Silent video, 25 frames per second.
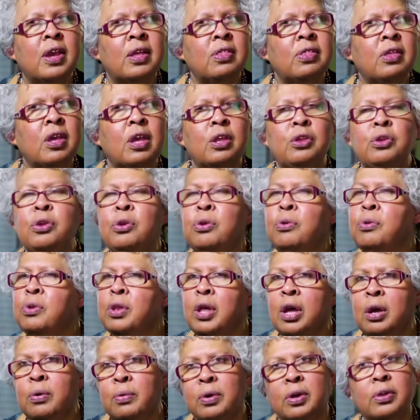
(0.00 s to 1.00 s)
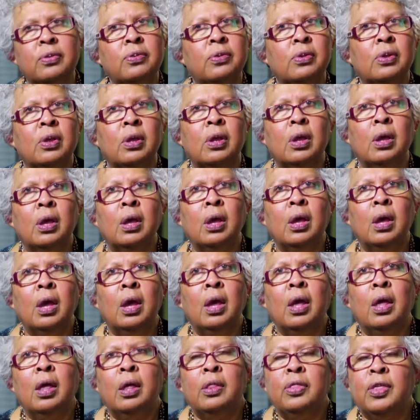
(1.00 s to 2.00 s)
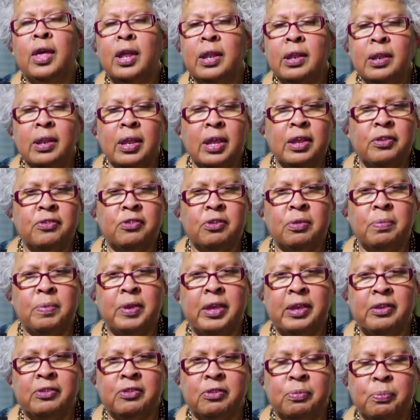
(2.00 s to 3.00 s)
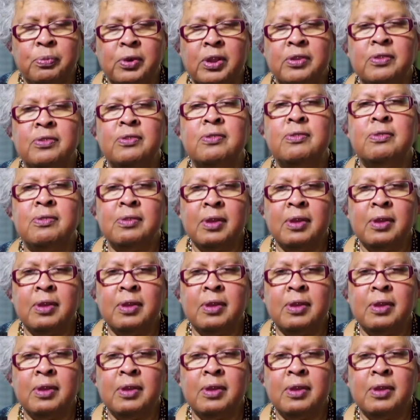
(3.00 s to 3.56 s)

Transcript: out there, and you know it, that needs to be expressed